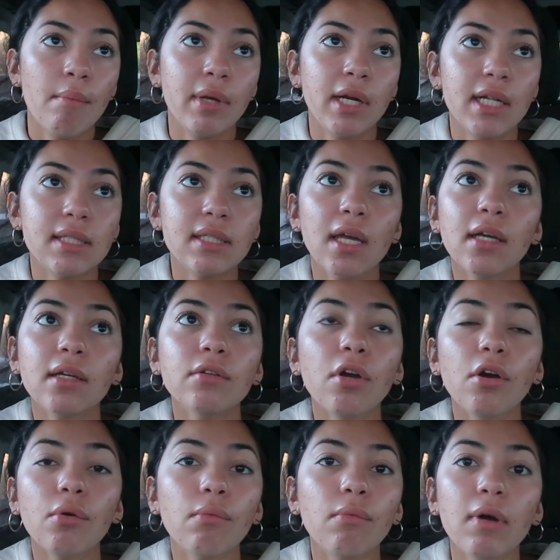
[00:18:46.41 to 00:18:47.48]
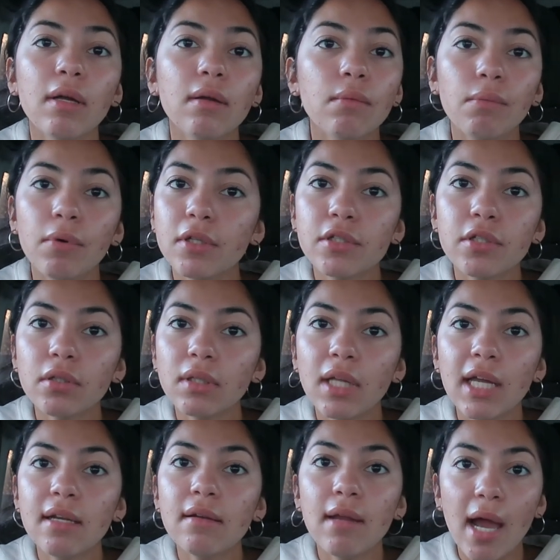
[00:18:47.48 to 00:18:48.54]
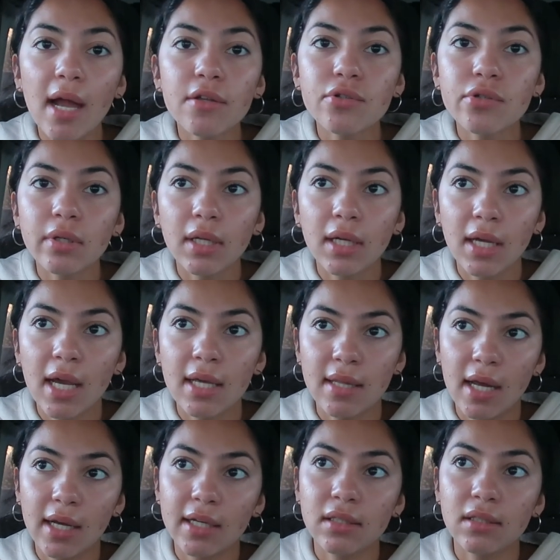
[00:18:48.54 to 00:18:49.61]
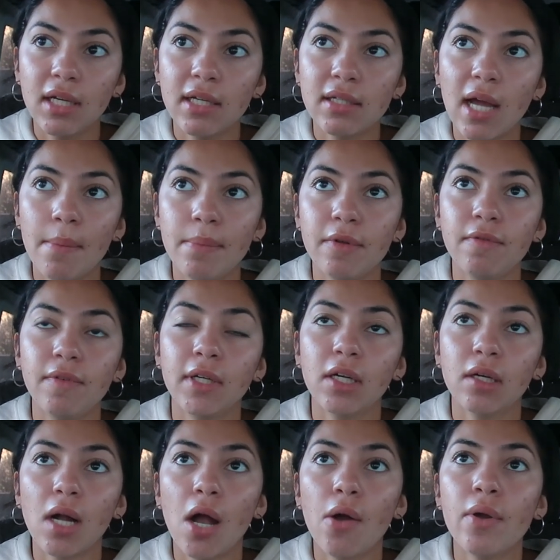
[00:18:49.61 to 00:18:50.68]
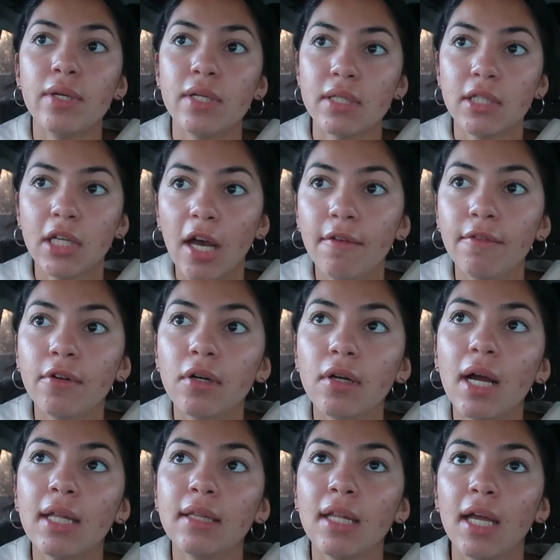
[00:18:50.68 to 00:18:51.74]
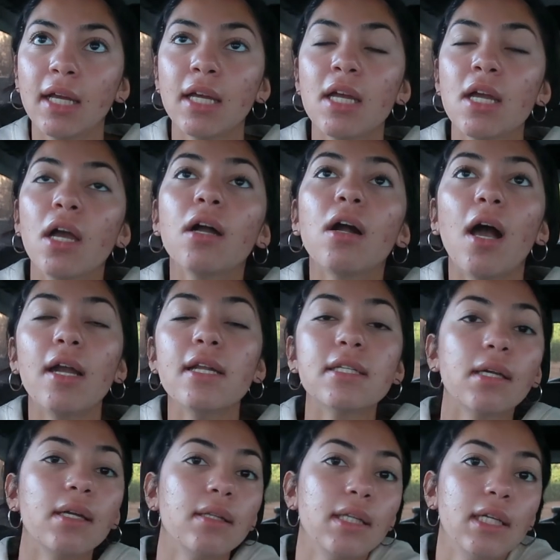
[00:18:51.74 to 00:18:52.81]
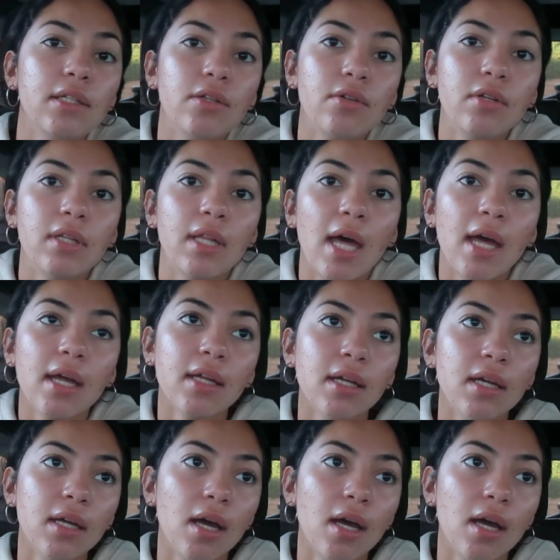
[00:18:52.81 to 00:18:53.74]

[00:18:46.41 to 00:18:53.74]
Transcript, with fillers: but it's like no what what's your lane naturally and that can take time to figure out and discover and like god is going to lead you to that